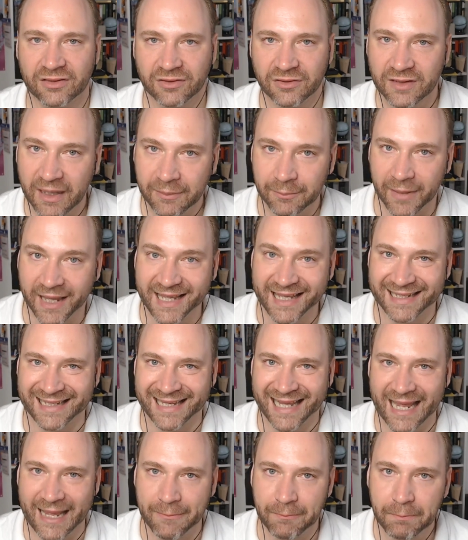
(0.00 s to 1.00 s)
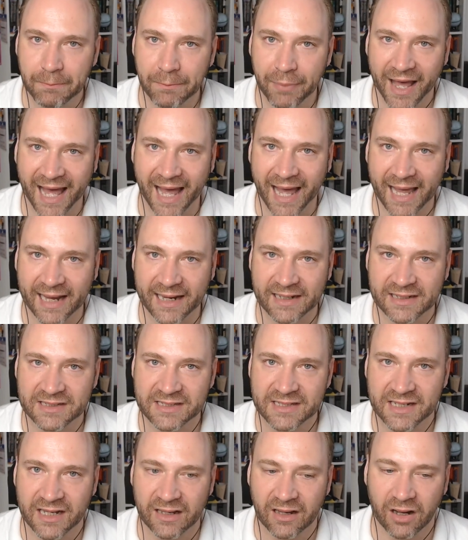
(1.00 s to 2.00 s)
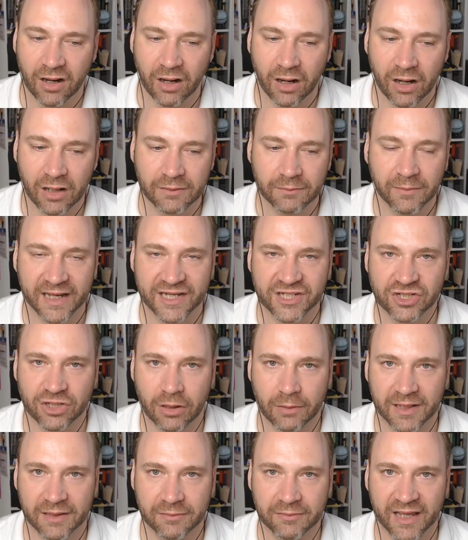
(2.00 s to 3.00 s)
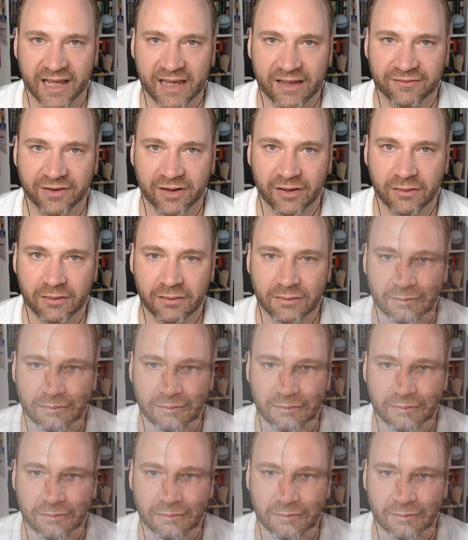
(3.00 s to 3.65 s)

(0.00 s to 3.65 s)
Do they make an impact on my shopping behavior?